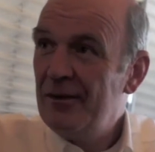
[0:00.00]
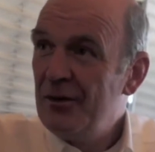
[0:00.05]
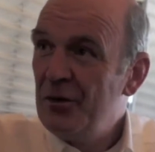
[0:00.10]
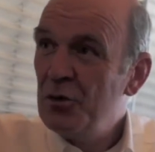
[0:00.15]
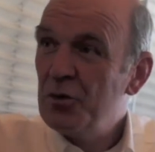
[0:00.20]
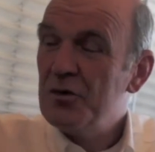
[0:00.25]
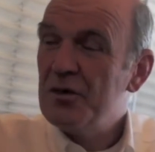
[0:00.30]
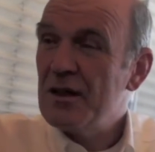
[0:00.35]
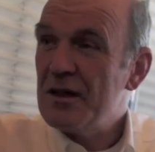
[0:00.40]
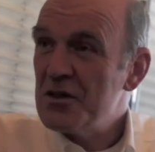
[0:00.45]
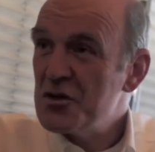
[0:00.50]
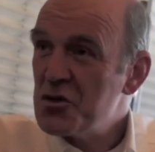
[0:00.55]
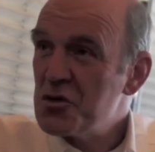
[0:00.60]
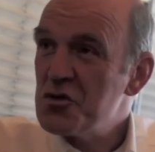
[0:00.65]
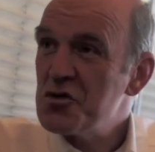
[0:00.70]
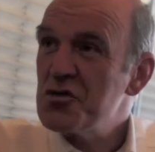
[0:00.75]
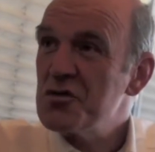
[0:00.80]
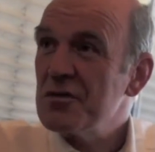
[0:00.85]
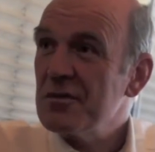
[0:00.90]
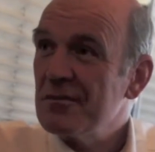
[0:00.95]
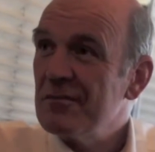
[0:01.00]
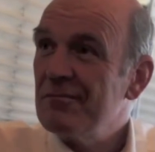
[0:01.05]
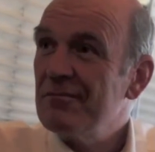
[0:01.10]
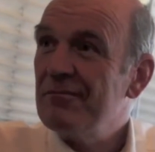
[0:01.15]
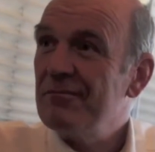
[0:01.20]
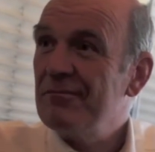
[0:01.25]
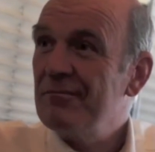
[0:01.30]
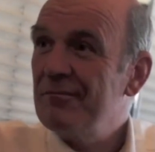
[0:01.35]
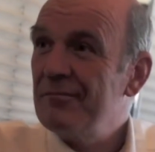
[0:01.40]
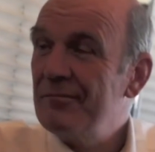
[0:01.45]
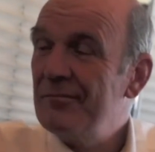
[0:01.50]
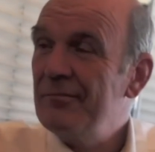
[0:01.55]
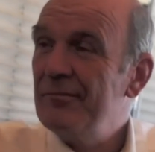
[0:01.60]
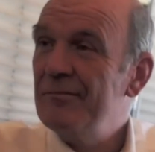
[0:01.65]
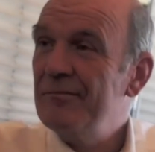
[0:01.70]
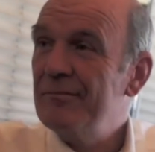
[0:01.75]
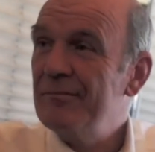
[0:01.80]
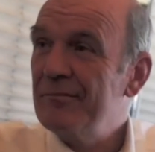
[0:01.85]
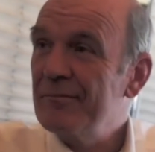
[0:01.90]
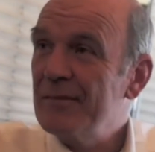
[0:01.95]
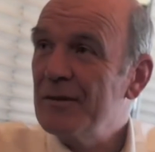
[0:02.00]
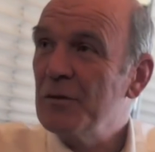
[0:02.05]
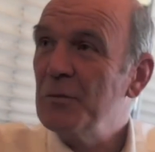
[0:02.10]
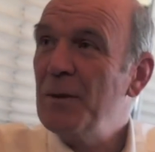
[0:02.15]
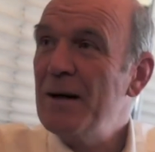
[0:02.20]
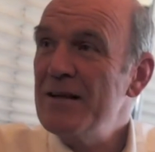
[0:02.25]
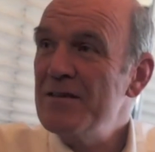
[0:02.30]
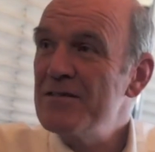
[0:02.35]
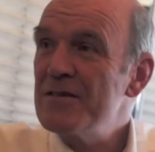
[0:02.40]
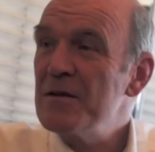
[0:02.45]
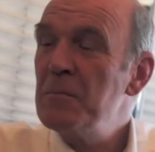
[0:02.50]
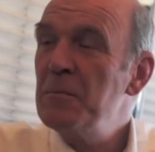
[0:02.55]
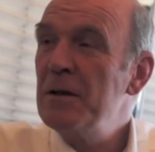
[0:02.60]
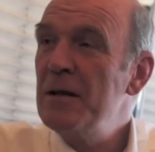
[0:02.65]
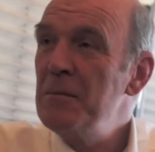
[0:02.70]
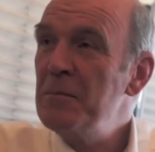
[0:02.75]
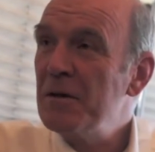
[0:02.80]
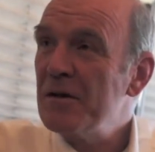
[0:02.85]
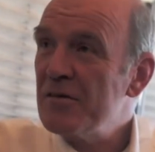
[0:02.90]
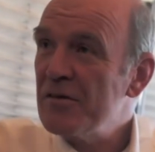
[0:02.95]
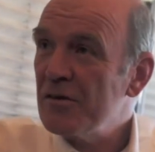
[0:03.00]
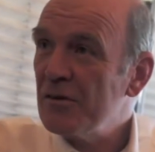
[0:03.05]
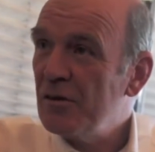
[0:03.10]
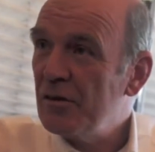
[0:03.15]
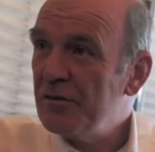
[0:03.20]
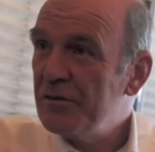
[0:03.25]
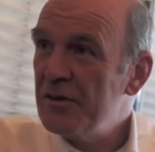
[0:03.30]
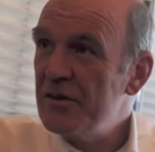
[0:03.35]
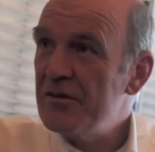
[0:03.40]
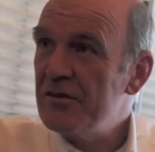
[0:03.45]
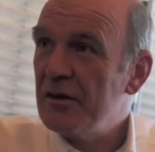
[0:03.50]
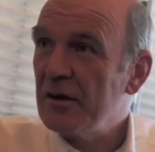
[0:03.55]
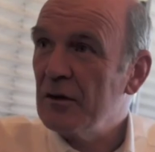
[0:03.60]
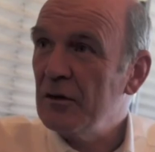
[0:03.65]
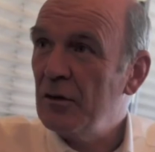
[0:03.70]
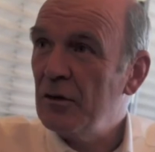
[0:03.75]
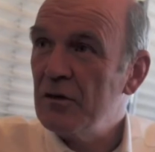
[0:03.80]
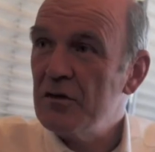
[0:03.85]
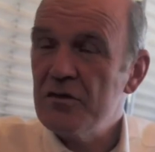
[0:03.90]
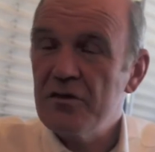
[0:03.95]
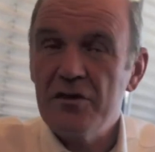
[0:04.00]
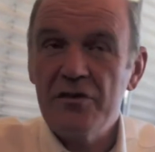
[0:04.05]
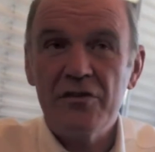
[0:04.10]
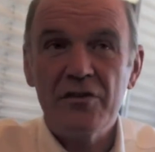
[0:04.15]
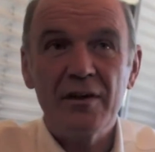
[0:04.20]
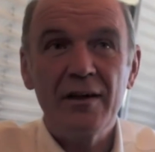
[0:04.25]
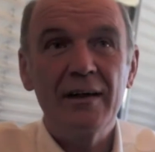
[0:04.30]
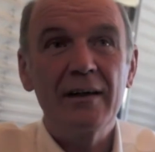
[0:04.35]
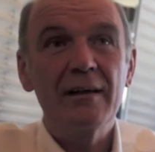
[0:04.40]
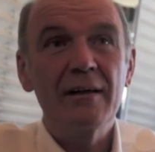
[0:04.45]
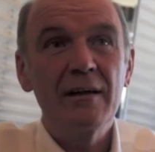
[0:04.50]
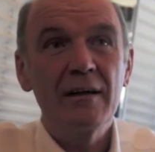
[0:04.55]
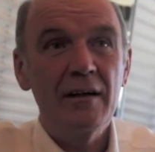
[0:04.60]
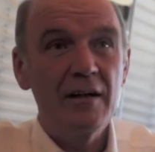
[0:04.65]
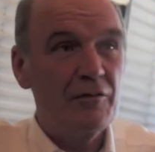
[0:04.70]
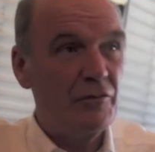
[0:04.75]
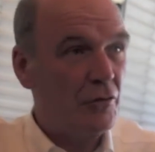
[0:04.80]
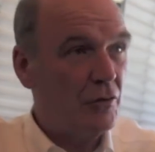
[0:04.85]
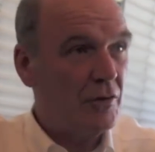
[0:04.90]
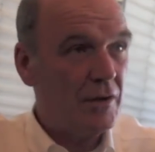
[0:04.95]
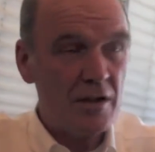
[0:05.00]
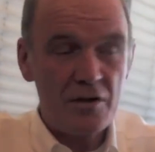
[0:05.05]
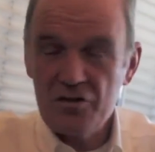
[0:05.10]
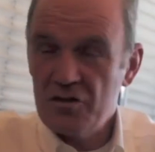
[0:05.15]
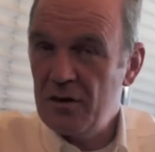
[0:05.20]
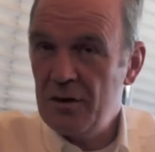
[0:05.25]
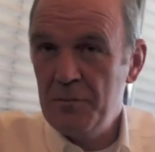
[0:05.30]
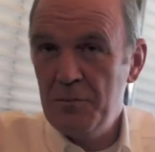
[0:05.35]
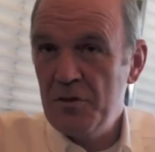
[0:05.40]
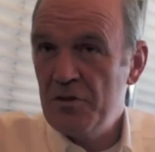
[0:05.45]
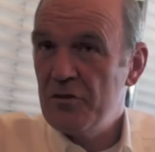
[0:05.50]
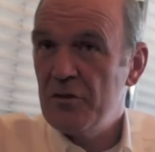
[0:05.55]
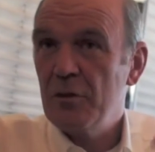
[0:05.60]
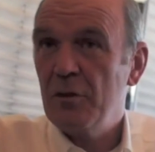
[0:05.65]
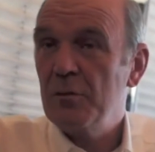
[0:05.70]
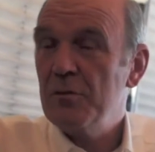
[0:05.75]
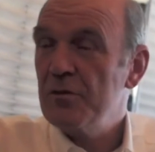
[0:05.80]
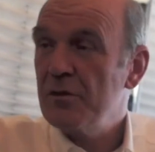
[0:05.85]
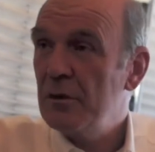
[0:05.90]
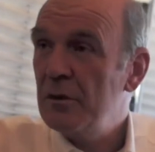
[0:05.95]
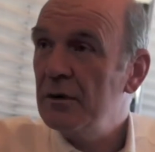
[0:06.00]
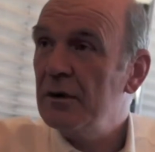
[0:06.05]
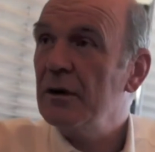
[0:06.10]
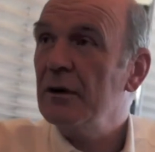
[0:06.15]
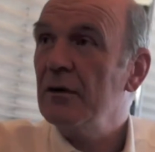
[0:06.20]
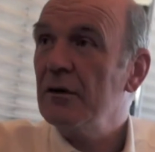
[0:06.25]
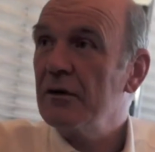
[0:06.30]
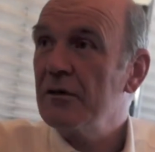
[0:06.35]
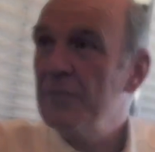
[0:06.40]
you touch quite some limits of these technologies, and if you touch limits you always learn a lot.